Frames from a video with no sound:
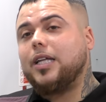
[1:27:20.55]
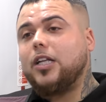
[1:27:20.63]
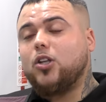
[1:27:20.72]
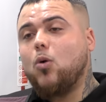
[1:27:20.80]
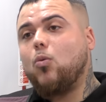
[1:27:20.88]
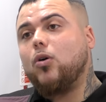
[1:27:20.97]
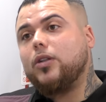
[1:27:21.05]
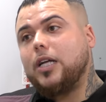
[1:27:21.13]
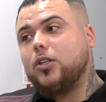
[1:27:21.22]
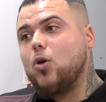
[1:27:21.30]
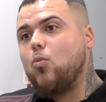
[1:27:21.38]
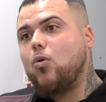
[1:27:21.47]
that they don't want they
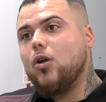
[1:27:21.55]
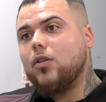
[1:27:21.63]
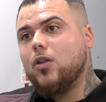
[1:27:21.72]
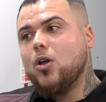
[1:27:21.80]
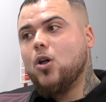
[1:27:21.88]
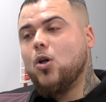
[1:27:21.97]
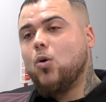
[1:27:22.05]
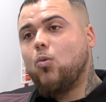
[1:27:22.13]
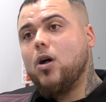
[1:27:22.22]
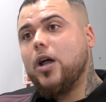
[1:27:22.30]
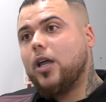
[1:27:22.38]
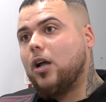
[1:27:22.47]
don't want
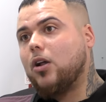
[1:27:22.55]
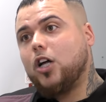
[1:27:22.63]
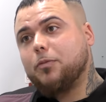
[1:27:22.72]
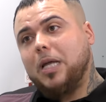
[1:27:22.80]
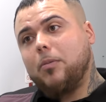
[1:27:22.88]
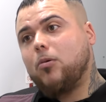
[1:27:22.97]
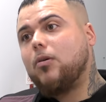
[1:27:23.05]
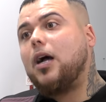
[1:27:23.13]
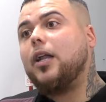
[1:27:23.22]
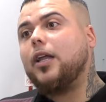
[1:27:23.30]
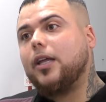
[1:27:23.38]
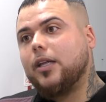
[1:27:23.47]
working class people
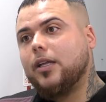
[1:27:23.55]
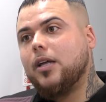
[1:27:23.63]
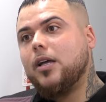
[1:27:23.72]
around there,